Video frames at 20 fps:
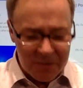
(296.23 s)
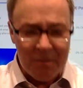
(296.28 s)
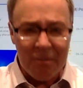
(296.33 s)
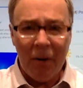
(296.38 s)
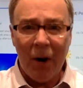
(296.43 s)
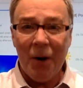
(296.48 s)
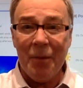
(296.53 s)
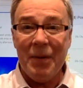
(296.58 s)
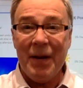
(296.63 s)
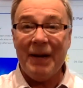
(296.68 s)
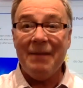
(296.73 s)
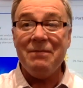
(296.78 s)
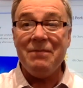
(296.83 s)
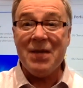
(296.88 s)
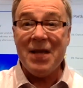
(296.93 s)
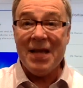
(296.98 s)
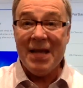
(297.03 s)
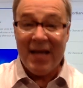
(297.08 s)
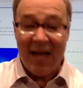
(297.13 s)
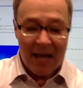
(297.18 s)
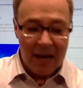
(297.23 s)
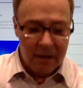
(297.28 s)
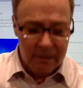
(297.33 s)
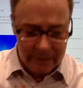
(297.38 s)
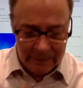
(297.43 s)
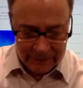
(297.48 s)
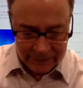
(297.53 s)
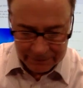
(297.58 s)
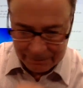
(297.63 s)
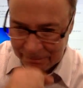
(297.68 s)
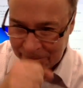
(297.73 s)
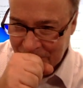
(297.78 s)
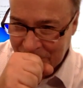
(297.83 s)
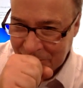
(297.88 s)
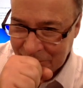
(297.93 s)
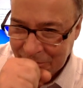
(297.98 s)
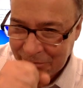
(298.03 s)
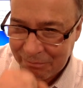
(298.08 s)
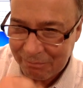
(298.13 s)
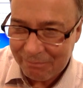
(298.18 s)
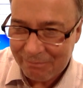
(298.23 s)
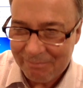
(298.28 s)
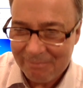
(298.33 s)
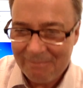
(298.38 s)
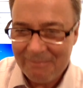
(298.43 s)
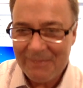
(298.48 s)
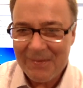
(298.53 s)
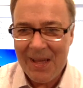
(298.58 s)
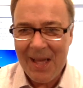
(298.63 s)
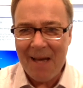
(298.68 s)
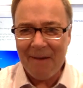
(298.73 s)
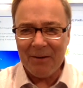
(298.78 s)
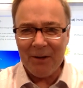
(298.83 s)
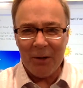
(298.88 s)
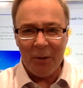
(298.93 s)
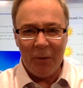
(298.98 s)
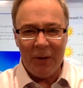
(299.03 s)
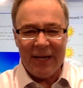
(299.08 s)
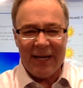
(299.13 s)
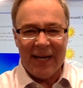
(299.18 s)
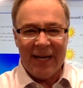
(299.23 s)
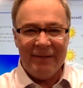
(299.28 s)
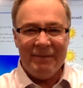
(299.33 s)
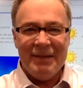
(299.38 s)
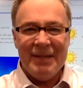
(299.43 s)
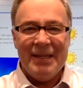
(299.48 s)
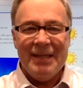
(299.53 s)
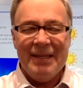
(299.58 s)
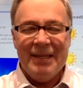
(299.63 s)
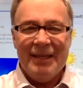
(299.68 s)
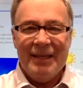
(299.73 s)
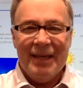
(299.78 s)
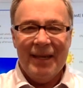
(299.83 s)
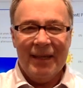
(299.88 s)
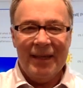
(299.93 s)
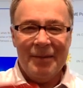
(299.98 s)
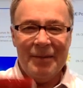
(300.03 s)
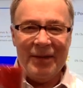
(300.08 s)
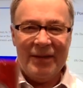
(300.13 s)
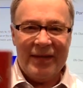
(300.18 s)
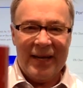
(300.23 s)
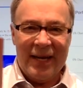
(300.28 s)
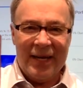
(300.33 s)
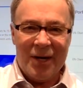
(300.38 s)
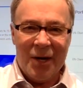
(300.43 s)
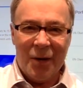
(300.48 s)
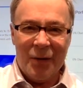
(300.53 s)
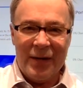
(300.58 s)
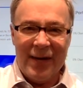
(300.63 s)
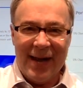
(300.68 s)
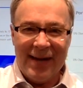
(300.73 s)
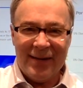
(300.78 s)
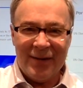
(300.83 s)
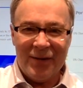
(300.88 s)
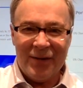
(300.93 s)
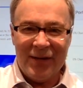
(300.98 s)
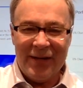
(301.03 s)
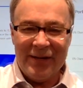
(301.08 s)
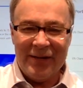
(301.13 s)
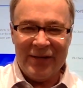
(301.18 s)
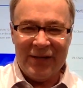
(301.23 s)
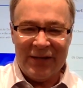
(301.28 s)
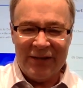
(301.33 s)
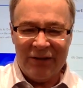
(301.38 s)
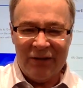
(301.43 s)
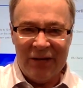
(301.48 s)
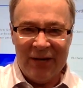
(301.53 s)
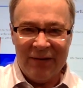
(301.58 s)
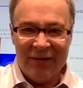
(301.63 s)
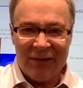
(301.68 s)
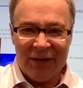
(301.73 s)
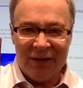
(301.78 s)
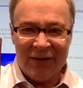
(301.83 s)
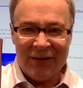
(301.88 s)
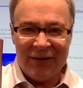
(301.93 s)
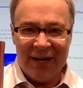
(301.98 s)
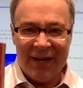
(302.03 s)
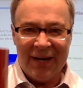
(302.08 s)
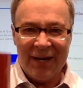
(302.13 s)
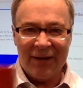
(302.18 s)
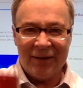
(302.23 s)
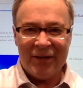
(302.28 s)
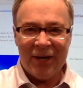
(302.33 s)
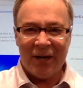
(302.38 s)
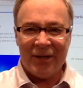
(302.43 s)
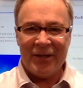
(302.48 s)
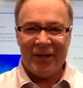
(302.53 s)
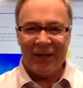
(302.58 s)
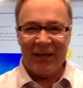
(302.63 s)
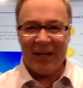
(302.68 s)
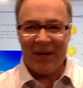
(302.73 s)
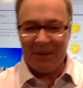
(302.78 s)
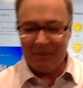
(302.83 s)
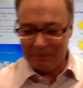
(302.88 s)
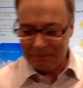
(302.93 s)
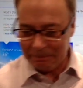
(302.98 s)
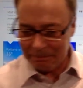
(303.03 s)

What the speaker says: Pardon me. Have a good weekend. And let me say, go Kansas City Chiefs on Sunday. I'll talk to you later.